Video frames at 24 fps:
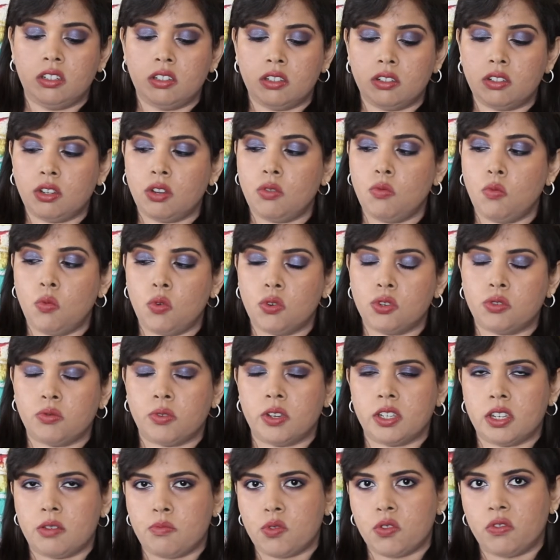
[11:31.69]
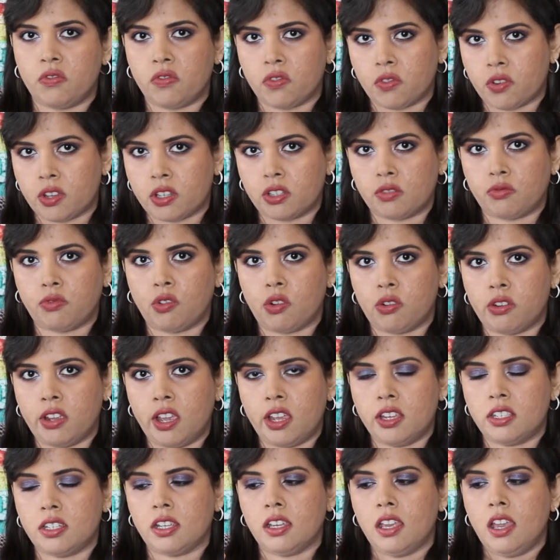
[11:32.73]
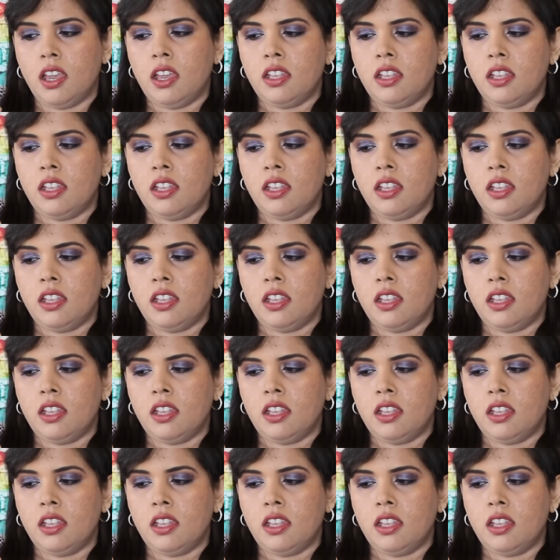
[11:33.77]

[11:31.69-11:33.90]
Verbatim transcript: You don't want to end up over exfoliating.